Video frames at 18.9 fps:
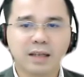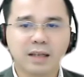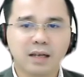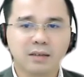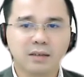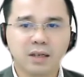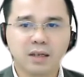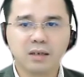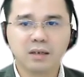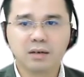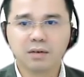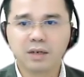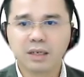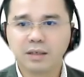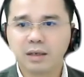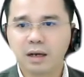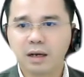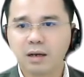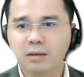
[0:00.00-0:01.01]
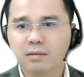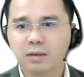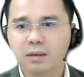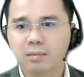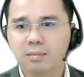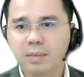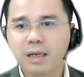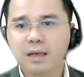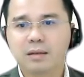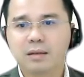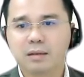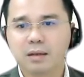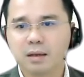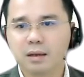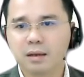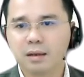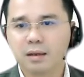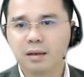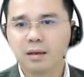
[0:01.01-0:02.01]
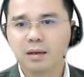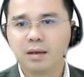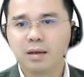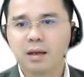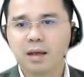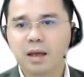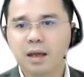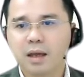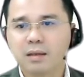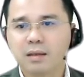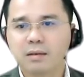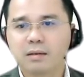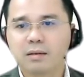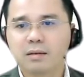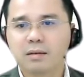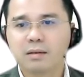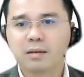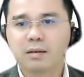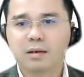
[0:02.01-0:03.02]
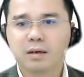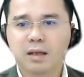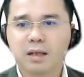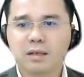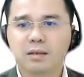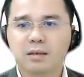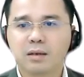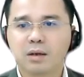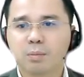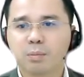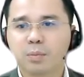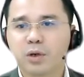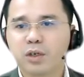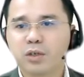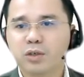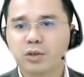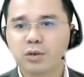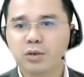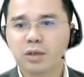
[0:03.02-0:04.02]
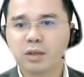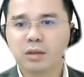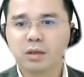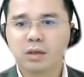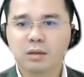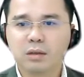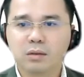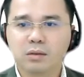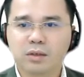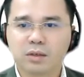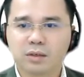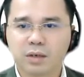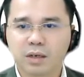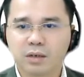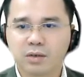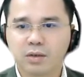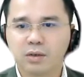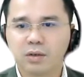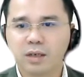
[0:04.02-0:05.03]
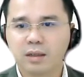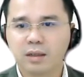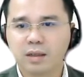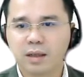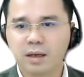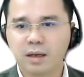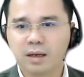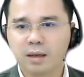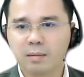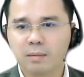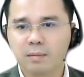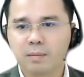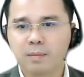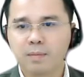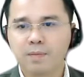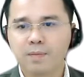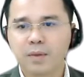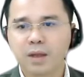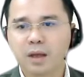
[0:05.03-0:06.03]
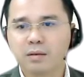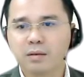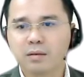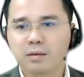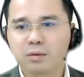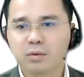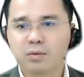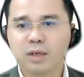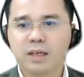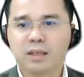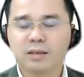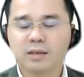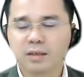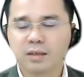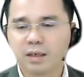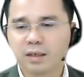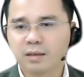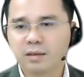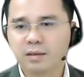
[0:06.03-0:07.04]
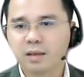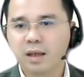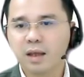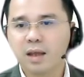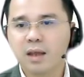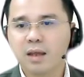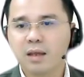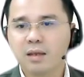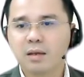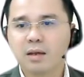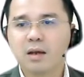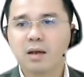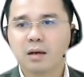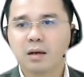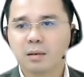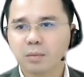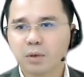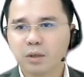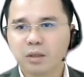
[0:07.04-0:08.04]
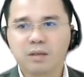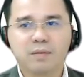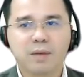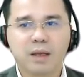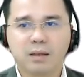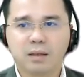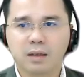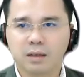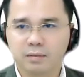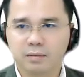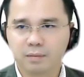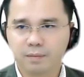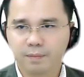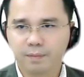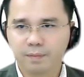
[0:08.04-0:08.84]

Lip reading: has increased accountability, and there is an opportunity to structure the time and students are stay motivated.